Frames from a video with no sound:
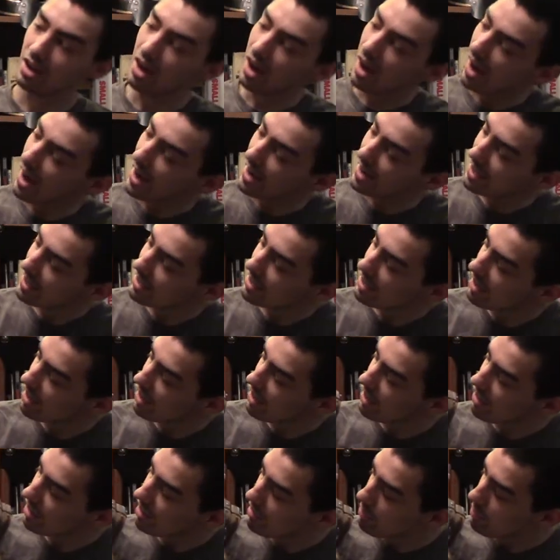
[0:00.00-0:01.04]
I can
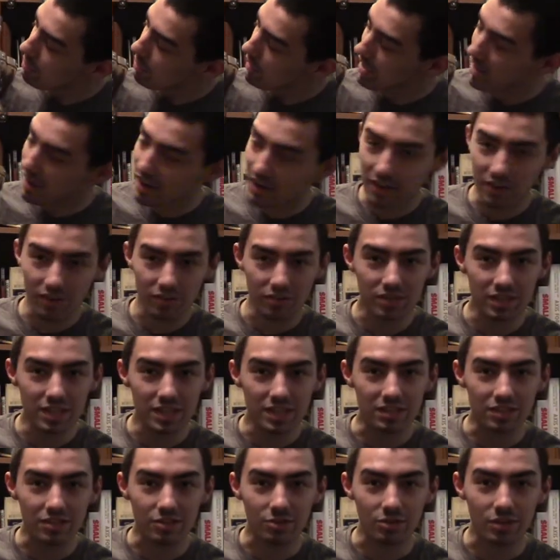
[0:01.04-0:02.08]
just
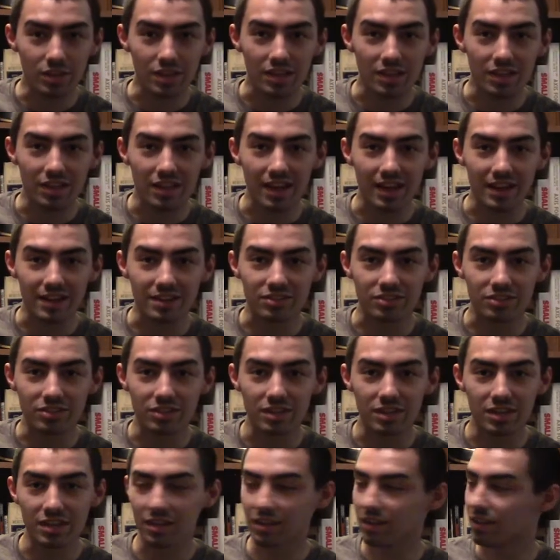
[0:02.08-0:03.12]
barely do this,
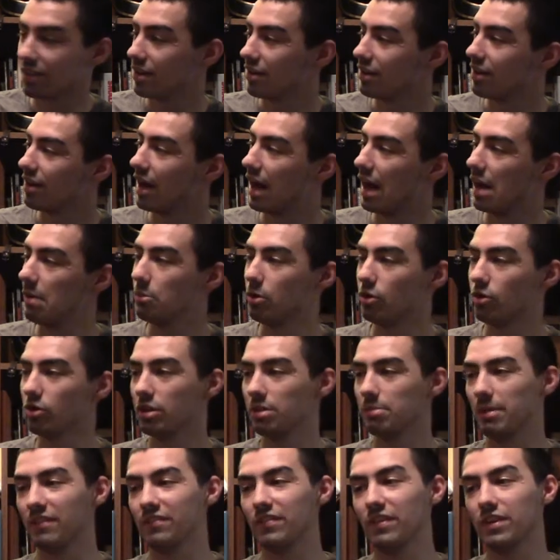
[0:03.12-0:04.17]
actually, because I'm
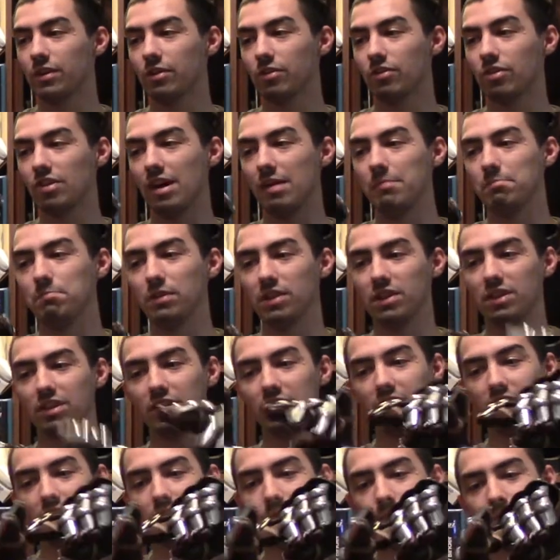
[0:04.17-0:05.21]
holding my fingers up, but
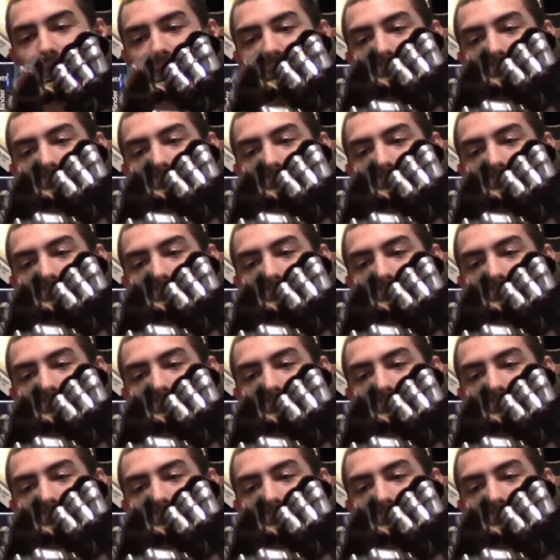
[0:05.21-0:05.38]
the